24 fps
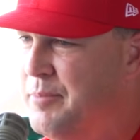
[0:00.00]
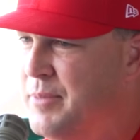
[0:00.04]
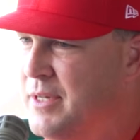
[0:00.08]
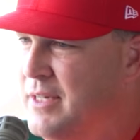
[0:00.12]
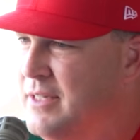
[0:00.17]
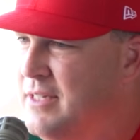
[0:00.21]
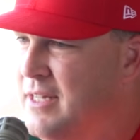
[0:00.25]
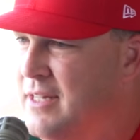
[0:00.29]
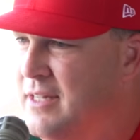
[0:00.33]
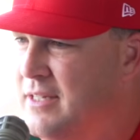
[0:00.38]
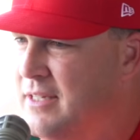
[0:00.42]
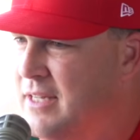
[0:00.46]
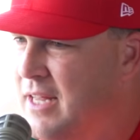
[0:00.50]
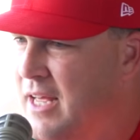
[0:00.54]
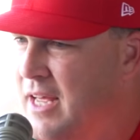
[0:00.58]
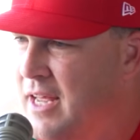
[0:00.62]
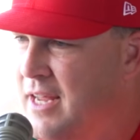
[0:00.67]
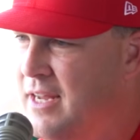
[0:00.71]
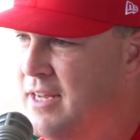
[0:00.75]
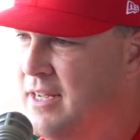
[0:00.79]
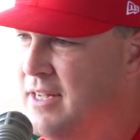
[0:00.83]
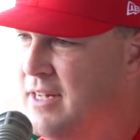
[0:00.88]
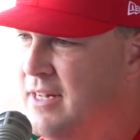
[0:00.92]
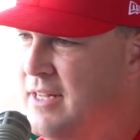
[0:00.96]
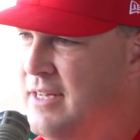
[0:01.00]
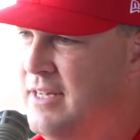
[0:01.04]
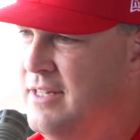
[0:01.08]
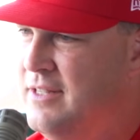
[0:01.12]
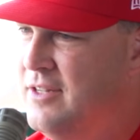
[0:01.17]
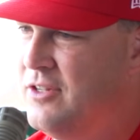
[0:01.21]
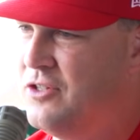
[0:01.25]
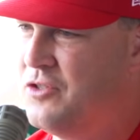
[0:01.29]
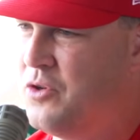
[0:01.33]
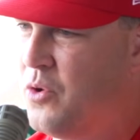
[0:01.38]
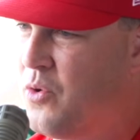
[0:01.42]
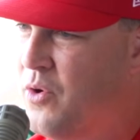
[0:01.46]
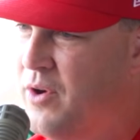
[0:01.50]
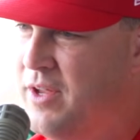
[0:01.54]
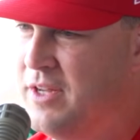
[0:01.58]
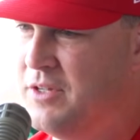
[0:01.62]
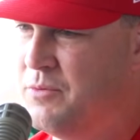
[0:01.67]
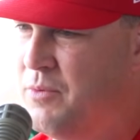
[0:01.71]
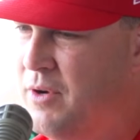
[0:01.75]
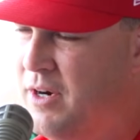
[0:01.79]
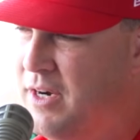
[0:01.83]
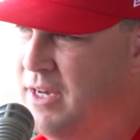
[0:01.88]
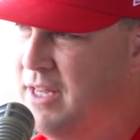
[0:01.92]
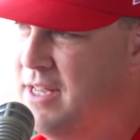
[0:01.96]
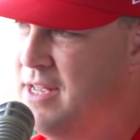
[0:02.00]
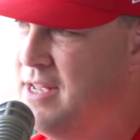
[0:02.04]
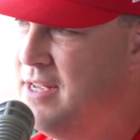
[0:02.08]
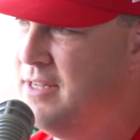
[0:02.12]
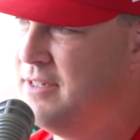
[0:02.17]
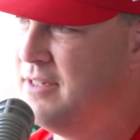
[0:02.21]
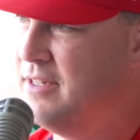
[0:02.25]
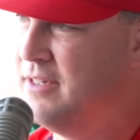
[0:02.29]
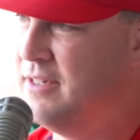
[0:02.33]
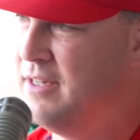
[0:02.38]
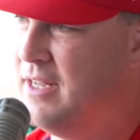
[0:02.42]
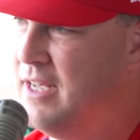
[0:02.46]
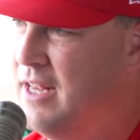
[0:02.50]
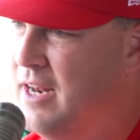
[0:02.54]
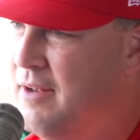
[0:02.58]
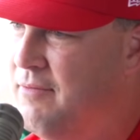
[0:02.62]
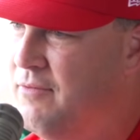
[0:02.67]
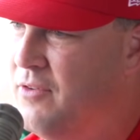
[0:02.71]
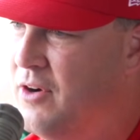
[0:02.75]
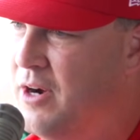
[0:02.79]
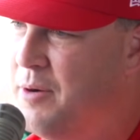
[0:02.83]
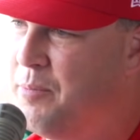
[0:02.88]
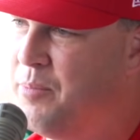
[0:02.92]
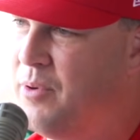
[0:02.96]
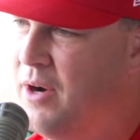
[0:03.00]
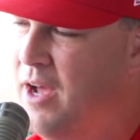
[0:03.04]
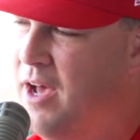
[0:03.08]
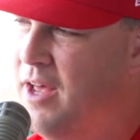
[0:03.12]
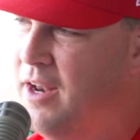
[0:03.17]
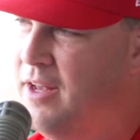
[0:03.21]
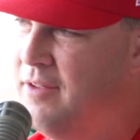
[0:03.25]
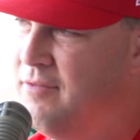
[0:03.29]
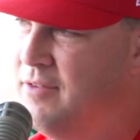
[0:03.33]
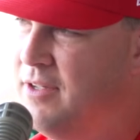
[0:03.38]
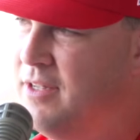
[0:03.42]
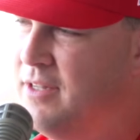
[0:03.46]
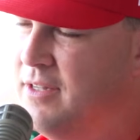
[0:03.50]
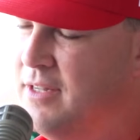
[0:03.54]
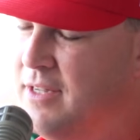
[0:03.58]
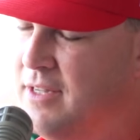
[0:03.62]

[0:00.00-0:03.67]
But at the end of the day, the story is what it is, and I'm very proud of it.